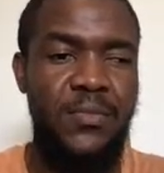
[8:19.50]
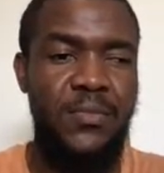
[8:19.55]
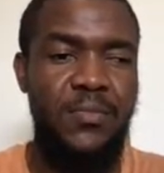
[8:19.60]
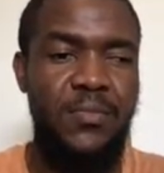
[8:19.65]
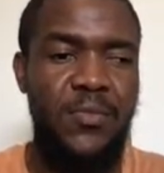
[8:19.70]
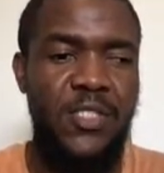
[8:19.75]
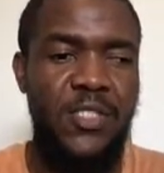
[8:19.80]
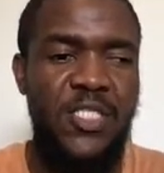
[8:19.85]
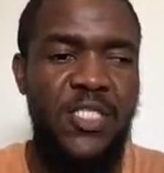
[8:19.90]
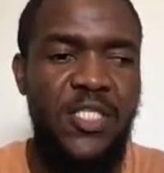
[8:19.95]

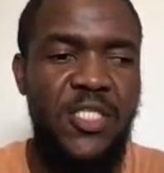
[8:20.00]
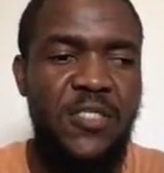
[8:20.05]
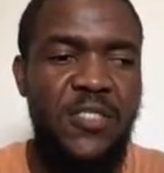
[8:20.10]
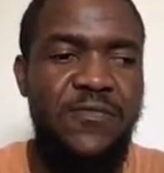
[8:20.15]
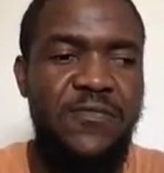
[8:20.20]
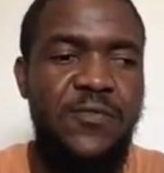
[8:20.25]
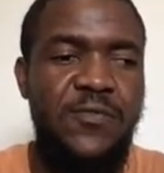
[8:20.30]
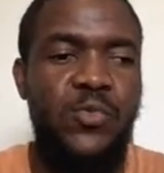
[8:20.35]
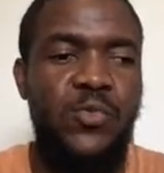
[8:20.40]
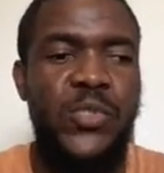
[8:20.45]
the
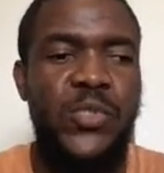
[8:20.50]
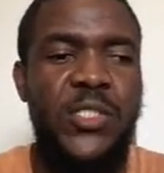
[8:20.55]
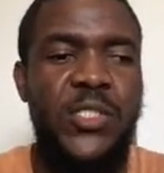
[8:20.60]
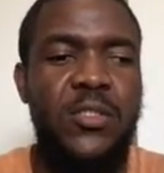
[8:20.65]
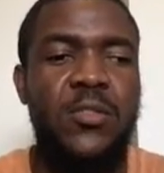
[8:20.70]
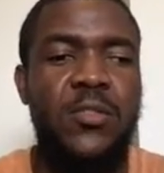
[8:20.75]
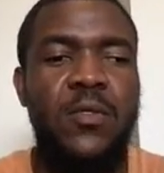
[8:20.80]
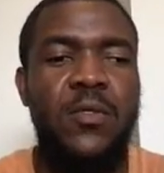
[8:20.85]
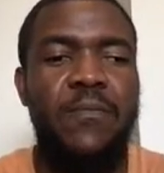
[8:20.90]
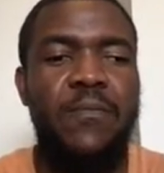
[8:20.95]
default
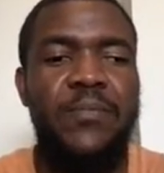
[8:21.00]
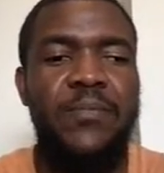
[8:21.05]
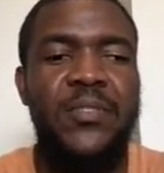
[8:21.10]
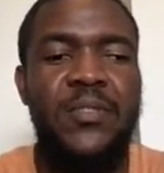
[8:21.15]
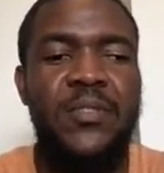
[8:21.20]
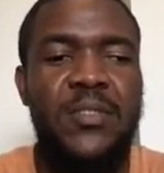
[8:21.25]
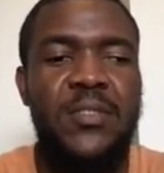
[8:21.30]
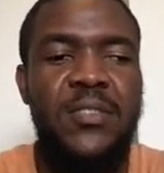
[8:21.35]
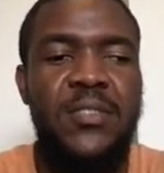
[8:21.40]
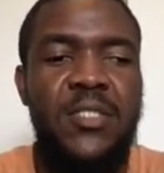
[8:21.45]
window
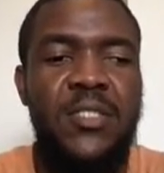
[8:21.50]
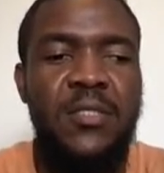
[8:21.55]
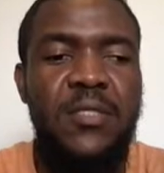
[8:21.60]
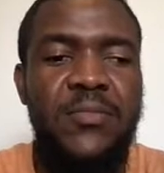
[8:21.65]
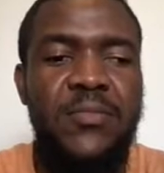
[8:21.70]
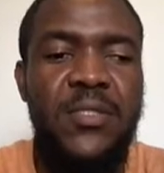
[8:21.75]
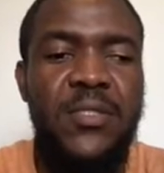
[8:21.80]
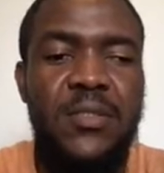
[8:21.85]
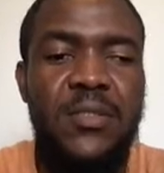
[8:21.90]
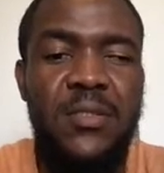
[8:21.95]
open the
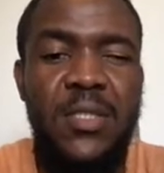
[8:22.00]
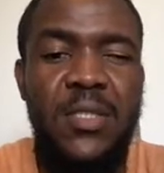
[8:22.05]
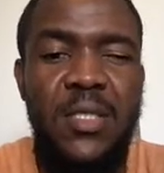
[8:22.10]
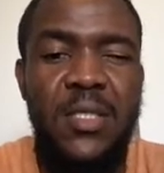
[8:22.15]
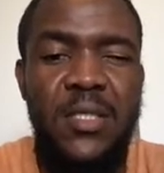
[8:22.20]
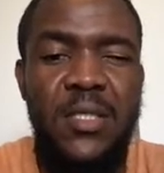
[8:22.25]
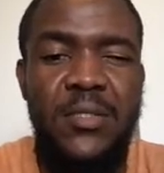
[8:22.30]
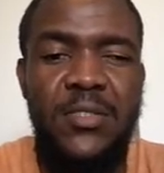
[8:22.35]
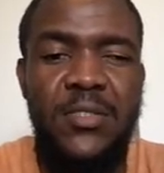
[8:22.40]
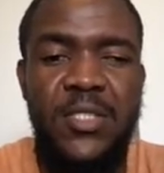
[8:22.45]
terminal,
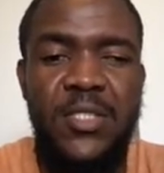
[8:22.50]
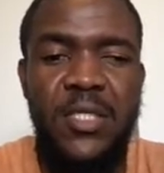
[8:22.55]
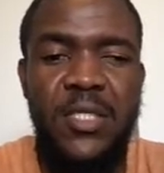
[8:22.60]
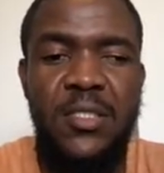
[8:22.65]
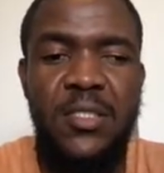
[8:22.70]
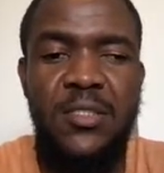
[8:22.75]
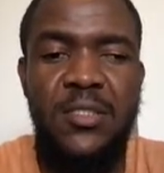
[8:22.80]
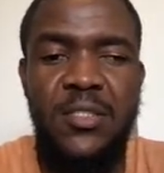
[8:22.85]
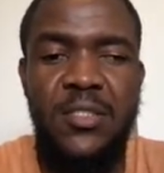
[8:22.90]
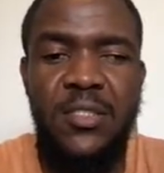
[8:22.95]
and
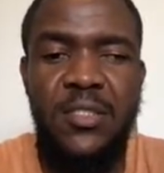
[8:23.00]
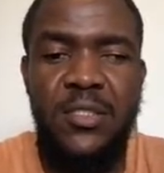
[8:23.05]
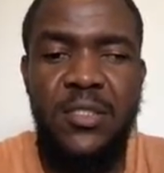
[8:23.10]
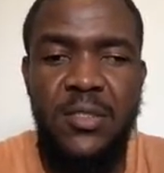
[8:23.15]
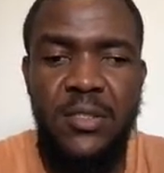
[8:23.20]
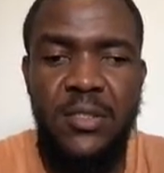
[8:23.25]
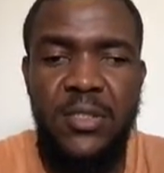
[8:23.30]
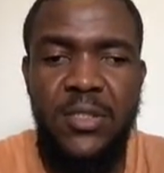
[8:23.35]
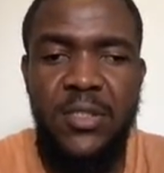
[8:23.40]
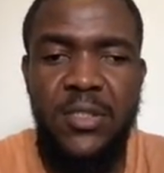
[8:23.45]
challenge is
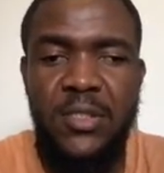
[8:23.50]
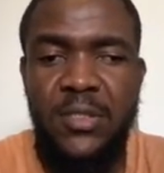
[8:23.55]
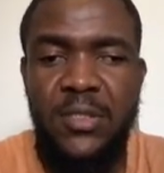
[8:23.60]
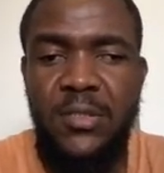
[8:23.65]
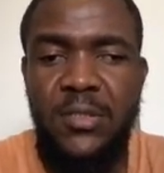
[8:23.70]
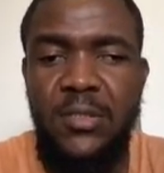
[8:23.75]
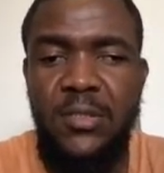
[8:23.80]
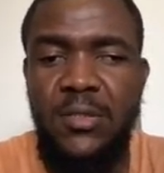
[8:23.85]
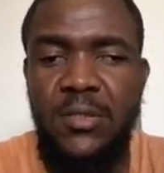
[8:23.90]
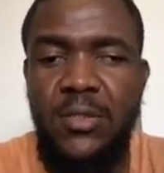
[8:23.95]

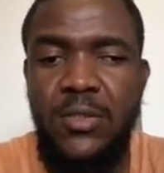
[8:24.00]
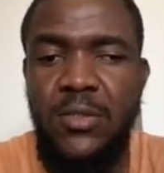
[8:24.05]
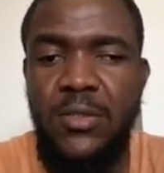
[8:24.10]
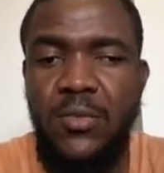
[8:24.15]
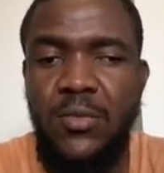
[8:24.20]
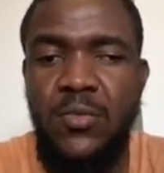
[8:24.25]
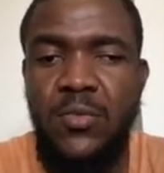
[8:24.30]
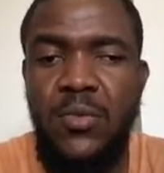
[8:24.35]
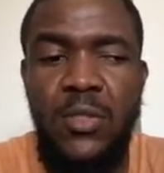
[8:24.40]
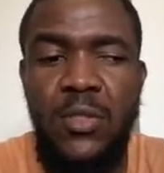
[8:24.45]
designed to
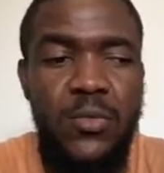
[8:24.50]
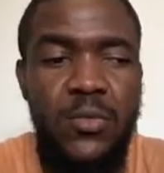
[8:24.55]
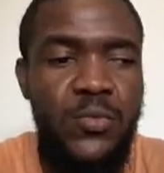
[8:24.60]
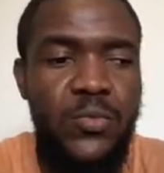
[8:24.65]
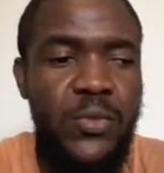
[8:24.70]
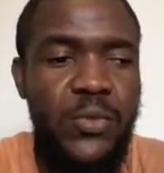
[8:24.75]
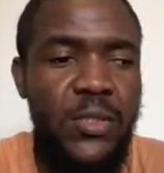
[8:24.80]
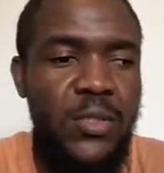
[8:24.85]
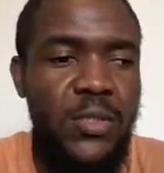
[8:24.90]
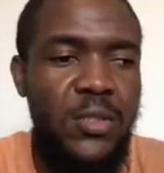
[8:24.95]
work
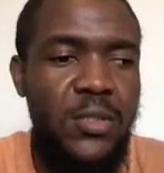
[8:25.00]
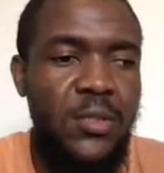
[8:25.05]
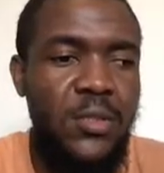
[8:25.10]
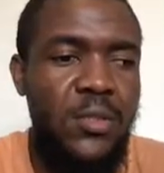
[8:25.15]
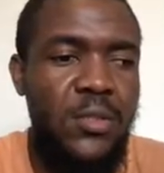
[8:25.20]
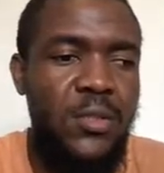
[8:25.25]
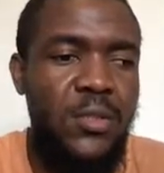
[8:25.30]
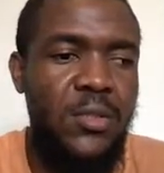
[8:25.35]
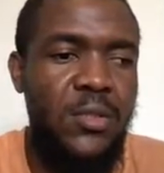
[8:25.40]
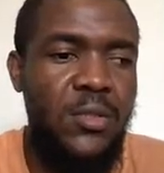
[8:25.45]
with the
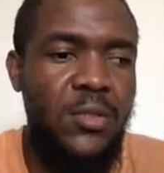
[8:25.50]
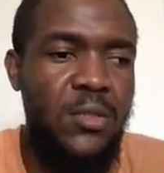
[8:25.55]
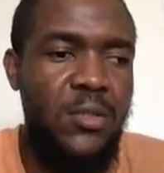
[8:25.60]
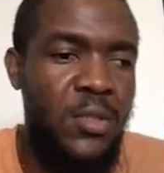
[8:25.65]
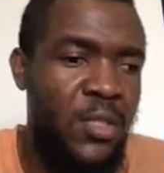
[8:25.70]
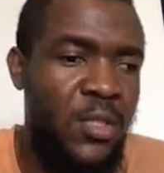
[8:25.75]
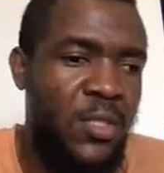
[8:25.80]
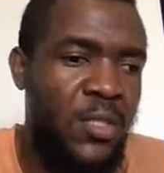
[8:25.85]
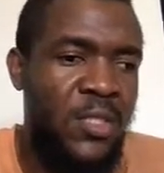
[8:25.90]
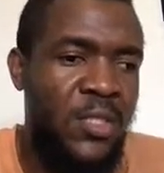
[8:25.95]

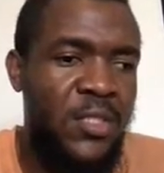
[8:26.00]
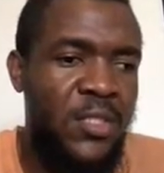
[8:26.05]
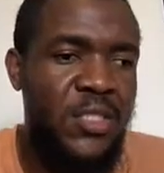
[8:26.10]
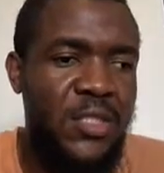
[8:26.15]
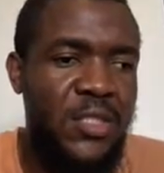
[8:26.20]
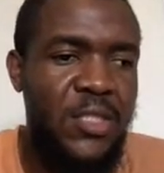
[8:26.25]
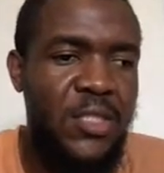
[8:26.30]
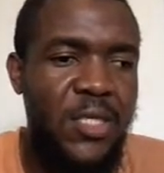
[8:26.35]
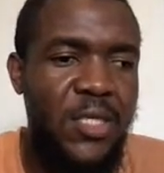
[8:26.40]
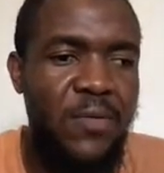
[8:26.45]

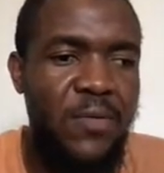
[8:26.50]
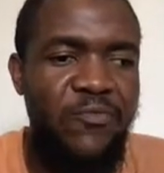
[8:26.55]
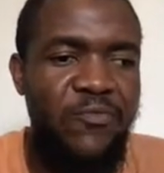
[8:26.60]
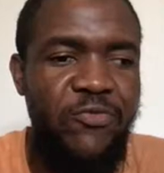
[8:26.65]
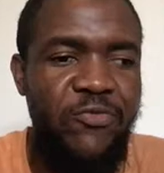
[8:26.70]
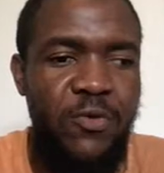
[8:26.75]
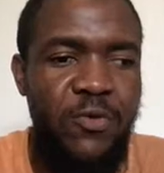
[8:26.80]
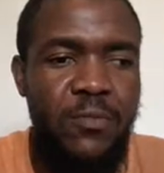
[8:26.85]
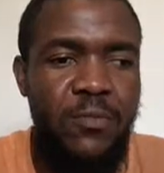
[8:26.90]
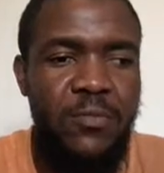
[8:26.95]
snip
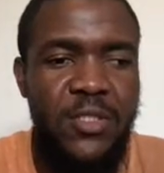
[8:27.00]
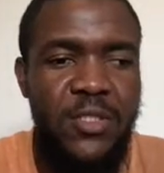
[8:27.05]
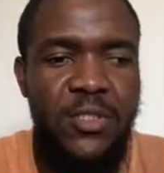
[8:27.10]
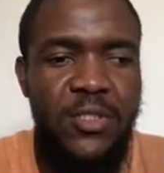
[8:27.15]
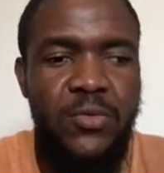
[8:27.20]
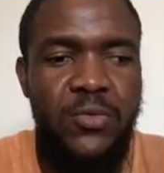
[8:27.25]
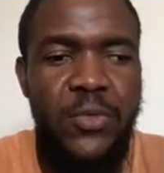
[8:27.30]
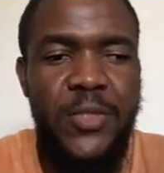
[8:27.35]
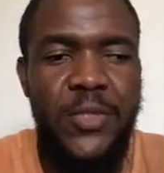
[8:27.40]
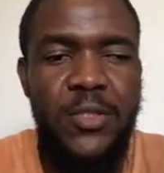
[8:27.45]
from
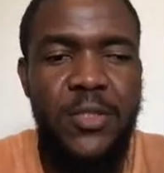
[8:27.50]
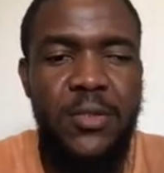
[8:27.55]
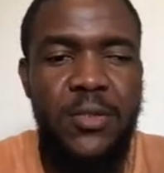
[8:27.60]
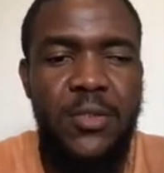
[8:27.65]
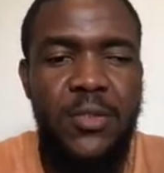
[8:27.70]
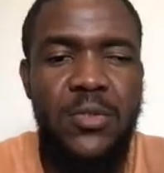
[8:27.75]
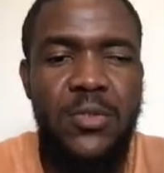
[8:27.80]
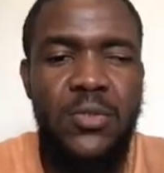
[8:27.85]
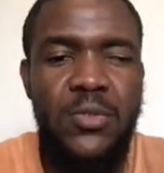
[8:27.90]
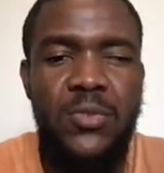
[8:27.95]
description,
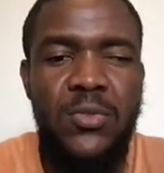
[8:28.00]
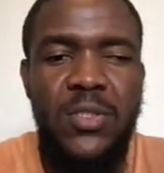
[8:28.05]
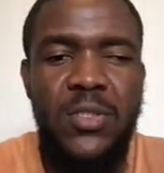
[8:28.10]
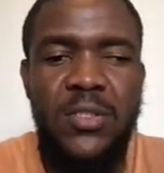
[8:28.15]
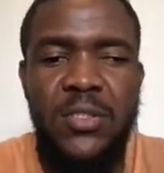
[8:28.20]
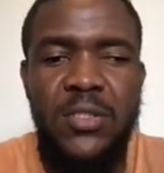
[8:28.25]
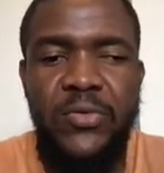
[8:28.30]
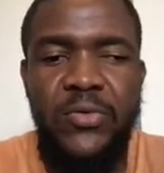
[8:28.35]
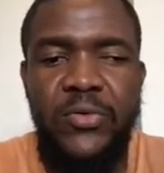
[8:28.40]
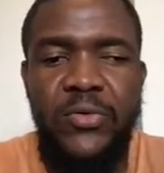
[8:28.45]
so you
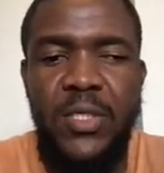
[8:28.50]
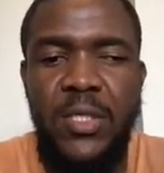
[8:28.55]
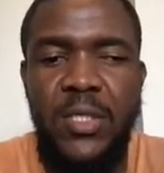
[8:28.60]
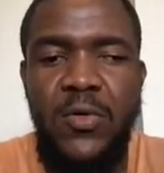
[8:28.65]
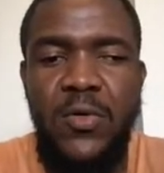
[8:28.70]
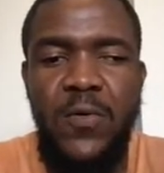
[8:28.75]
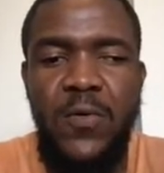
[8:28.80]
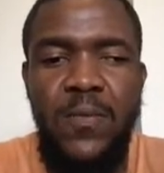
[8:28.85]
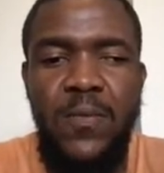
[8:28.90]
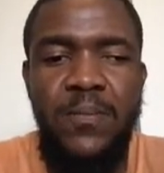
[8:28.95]
can directly
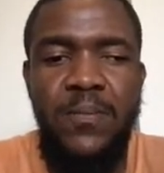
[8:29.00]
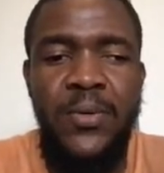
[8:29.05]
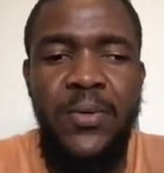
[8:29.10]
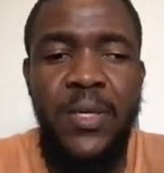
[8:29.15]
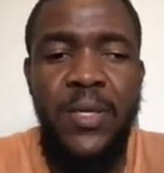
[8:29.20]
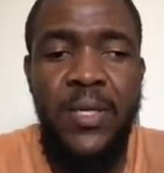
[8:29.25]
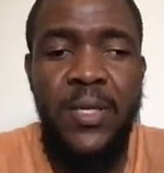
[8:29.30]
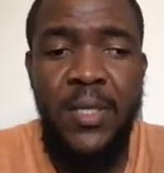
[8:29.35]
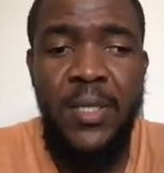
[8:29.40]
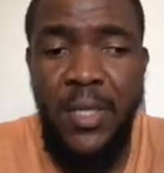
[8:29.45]
copy
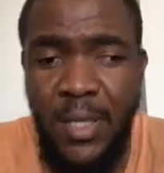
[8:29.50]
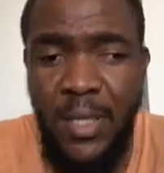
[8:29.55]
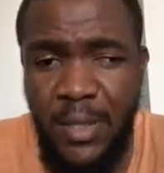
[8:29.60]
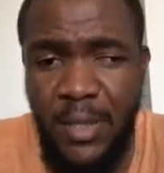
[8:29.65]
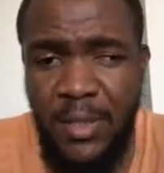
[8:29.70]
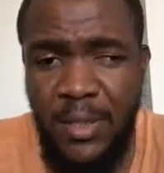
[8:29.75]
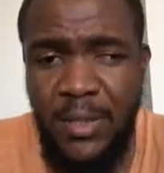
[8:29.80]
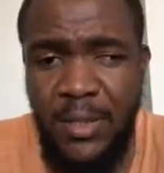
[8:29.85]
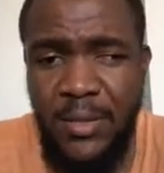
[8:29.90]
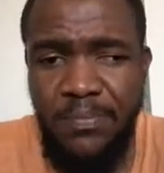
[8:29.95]

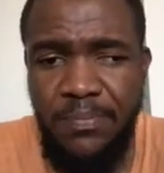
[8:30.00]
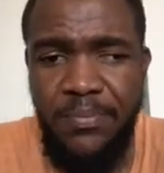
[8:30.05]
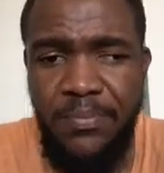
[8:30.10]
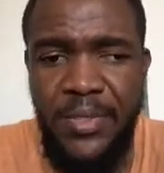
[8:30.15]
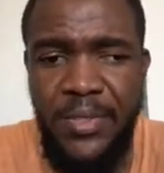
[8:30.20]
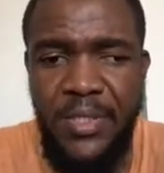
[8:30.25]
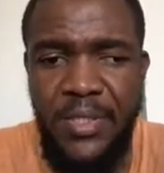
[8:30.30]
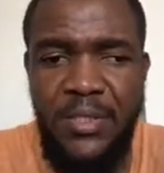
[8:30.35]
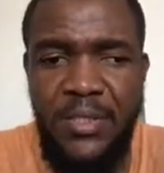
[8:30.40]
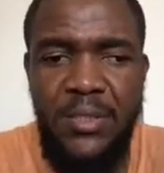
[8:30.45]
and
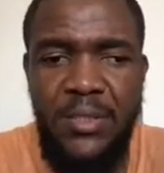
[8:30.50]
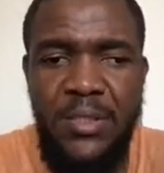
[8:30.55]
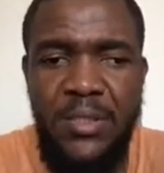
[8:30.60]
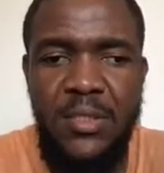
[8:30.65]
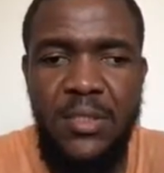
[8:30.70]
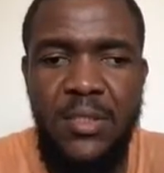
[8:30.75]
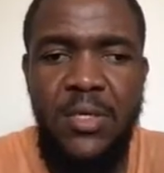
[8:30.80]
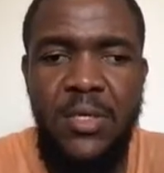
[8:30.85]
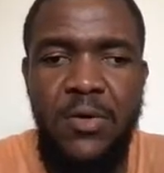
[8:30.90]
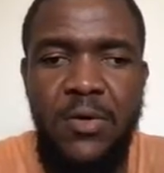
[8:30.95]
paste
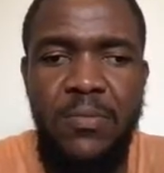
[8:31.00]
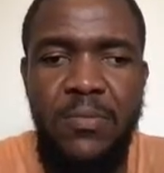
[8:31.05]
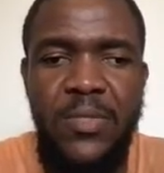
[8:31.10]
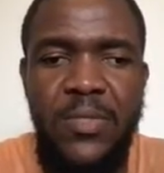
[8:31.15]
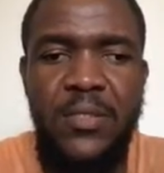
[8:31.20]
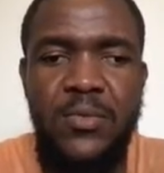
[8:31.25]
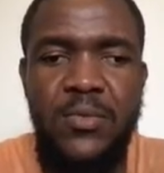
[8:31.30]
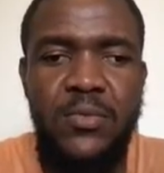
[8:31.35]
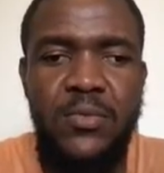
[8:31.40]
the comment